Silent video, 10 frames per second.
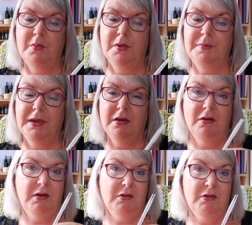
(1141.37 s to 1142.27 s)
will be
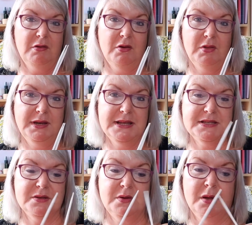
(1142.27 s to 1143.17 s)
going on a holiday
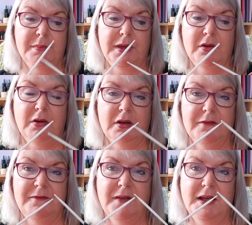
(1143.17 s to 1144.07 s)
soon. I'll be going on a
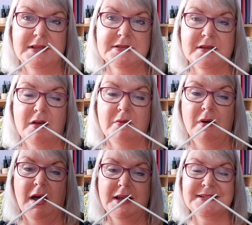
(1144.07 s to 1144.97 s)
flight. So
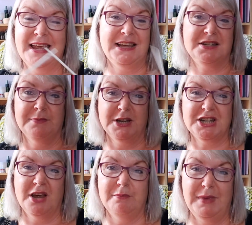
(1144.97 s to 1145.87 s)
I take my
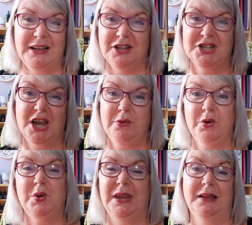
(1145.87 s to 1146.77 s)
ch metal
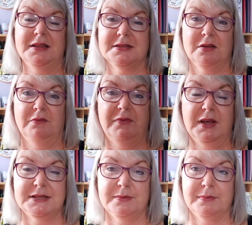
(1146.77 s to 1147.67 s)
ChiaoGoo needles on
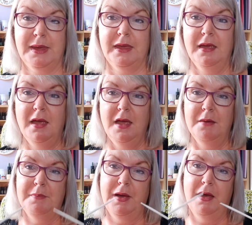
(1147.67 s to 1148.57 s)
flights with me.
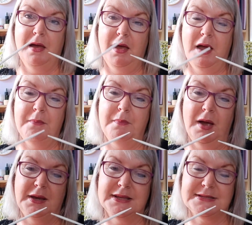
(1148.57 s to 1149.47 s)
But I
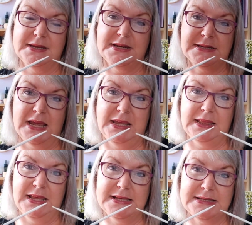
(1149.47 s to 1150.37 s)
might consider taking
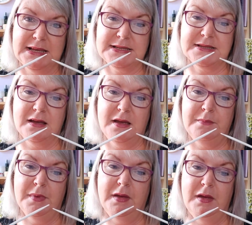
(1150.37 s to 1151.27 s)
these next time